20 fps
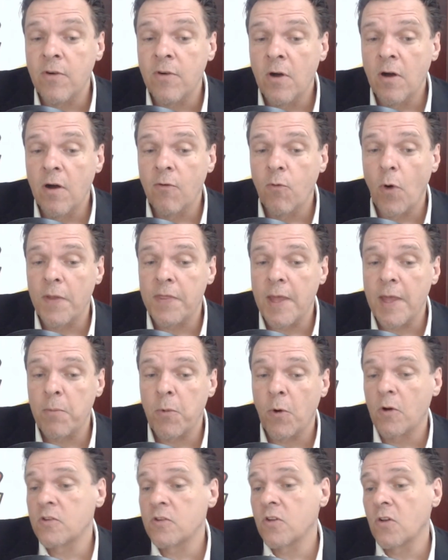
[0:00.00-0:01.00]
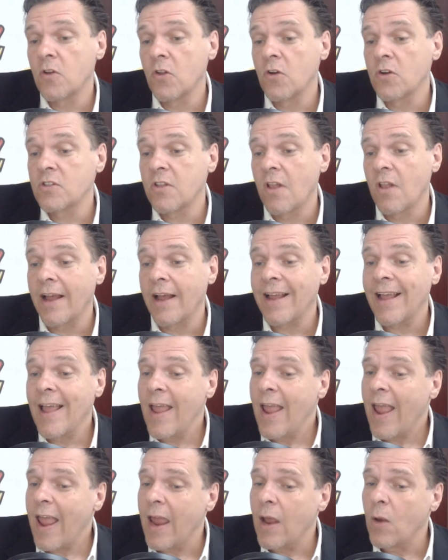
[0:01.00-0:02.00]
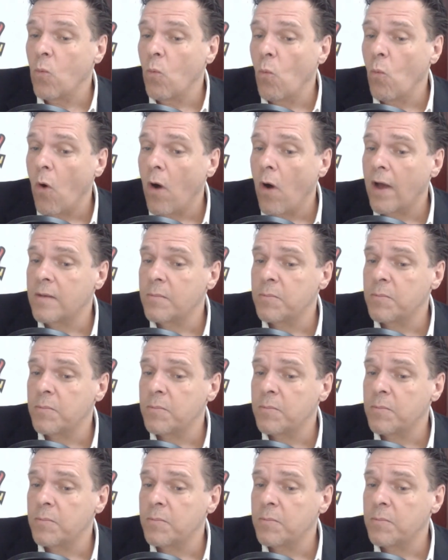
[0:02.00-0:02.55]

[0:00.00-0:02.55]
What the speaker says: of what that person looks like and what